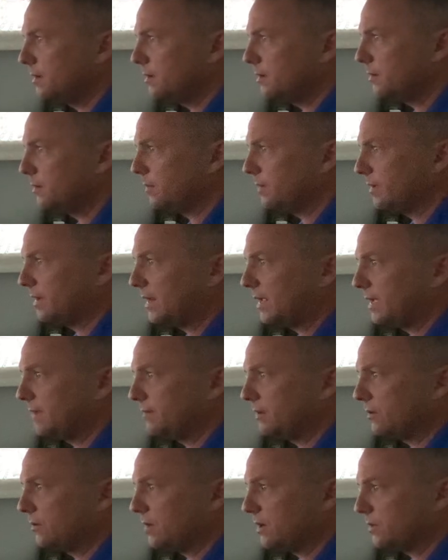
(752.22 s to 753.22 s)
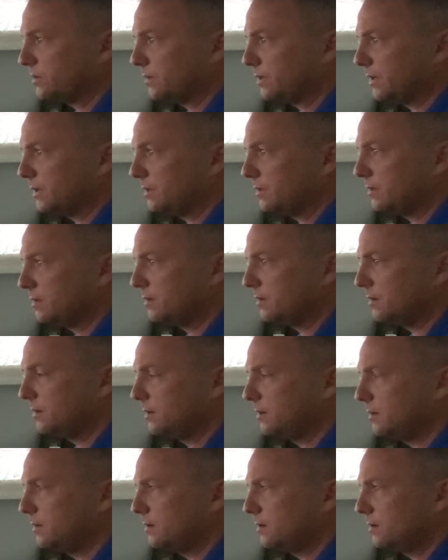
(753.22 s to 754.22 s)
We've got a heavy crosswind,
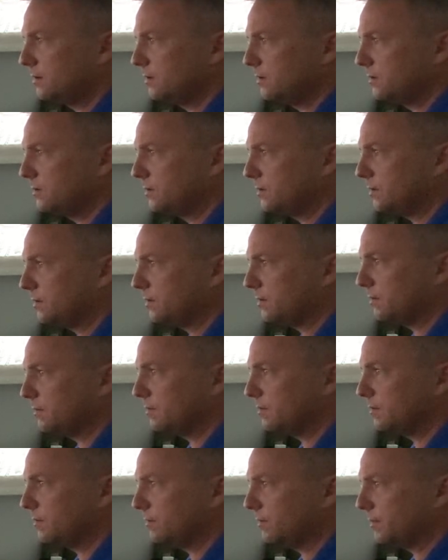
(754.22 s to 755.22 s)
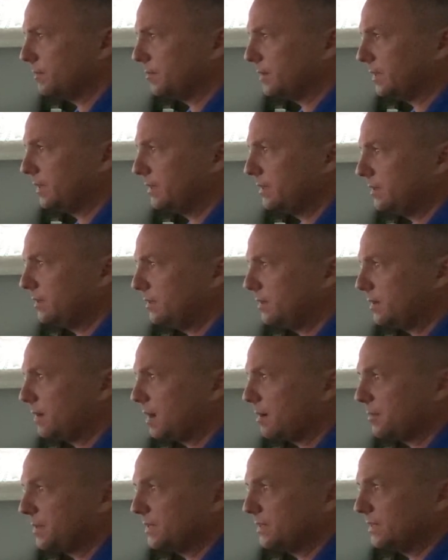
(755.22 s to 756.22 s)
so I want to be
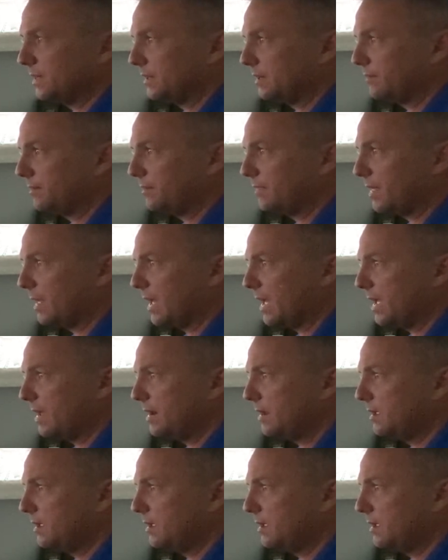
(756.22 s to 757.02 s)
compensating for that.